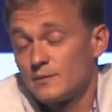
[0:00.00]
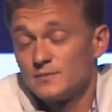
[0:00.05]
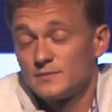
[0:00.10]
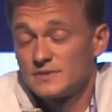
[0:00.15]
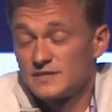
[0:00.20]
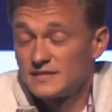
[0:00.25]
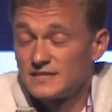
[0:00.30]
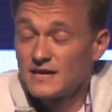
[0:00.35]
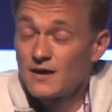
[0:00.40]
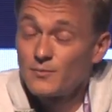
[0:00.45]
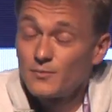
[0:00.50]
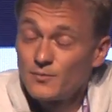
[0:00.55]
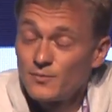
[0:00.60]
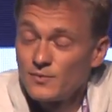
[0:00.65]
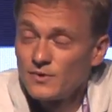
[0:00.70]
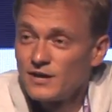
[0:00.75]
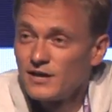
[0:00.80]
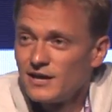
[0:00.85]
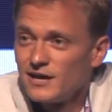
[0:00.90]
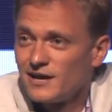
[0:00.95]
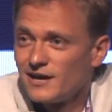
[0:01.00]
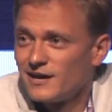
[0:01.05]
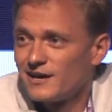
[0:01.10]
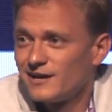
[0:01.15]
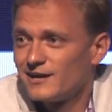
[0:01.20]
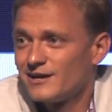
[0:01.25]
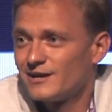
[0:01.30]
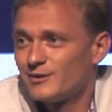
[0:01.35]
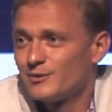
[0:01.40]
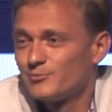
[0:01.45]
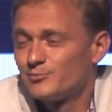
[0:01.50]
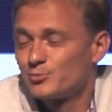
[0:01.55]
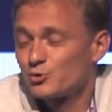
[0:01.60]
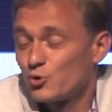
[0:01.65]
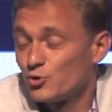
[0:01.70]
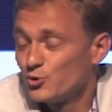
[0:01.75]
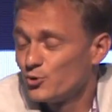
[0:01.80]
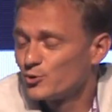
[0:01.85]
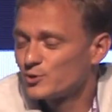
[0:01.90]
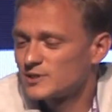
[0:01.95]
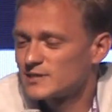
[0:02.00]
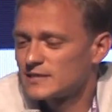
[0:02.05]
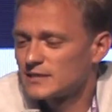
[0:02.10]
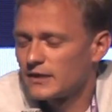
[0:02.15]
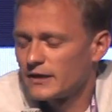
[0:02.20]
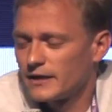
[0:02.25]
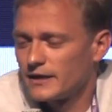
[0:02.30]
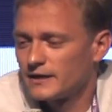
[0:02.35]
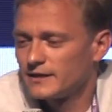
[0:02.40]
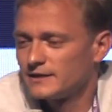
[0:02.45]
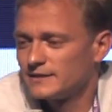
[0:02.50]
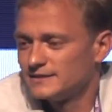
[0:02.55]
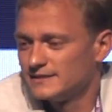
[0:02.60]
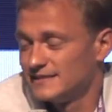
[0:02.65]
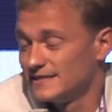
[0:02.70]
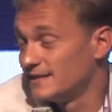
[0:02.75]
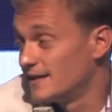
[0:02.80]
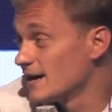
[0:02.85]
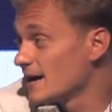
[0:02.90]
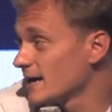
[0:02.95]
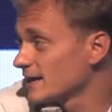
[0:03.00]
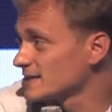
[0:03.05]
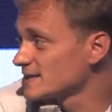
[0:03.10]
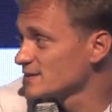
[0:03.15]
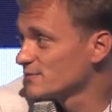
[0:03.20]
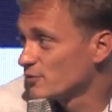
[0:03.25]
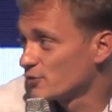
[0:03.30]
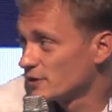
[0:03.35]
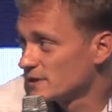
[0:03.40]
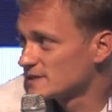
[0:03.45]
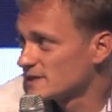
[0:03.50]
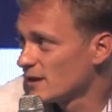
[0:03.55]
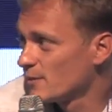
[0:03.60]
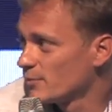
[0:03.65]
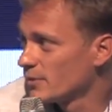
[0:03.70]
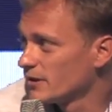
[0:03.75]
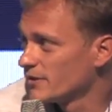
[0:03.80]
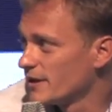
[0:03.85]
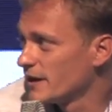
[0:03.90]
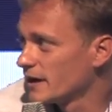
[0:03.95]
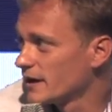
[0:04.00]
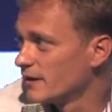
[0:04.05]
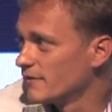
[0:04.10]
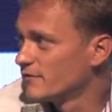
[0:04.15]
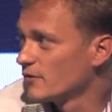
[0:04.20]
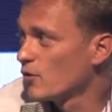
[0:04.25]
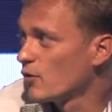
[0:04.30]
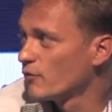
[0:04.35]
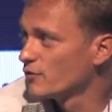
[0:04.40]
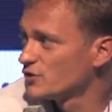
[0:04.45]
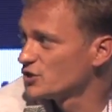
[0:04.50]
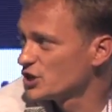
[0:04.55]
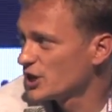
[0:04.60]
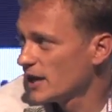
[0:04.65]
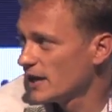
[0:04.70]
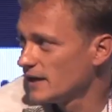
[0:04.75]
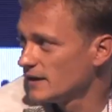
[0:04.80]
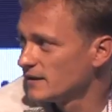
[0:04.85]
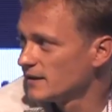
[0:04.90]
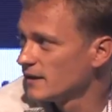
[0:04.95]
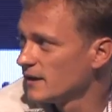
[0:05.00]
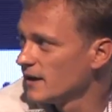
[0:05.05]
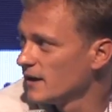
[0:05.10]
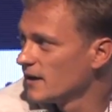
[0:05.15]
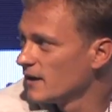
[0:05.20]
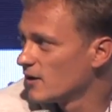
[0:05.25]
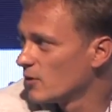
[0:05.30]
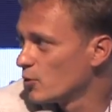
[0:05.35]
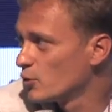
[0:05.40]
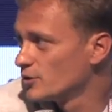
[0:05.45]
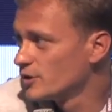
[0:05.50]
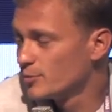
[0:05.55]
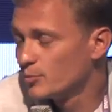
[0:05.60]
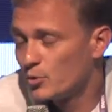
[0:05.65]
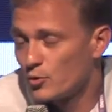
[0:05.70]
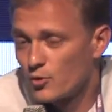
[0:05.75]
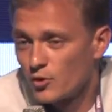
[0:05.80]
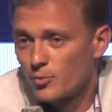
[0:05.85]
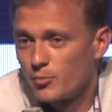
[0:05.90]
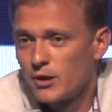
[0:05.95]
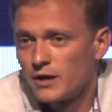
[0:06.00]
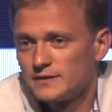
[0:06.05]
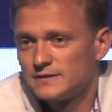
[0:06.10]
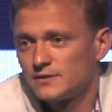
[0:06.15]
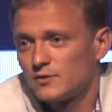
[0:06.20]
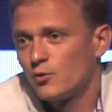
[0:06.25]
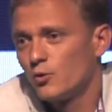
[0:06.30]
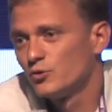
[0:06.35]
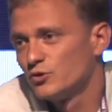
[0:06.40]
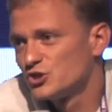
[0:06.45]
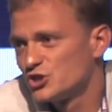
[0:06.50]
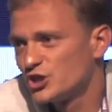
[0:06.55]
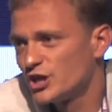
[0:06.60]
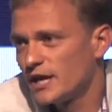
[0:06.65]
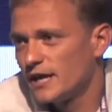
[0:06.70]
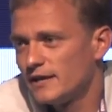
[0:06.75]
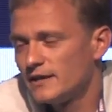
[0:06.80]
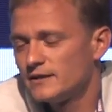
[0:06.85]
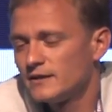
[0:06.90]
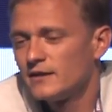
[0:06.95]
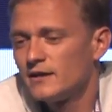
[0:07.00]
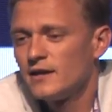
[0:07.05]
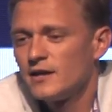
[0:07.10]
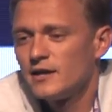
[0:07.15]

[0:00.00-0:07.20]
some products like the DDEX, for example, they have off-chain order book, but on-chain